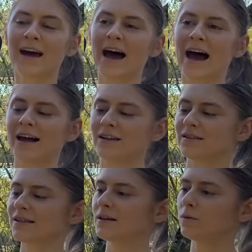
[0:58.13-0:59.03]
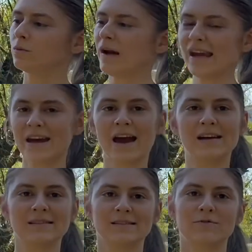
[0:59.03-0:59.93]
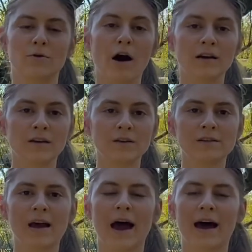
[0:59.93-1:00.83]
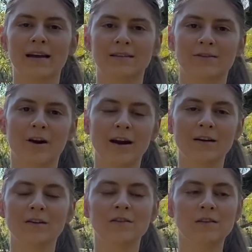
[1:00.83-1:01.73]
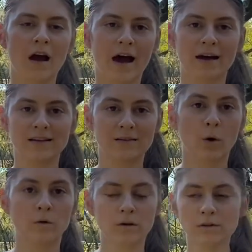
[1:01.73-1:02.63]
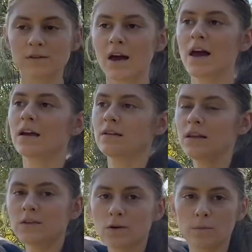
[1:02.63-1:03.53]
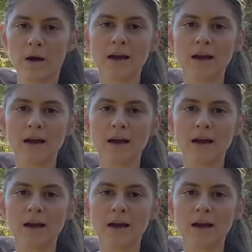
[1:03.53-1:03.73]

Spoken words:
and we as riders, as trainers, as owners need to pay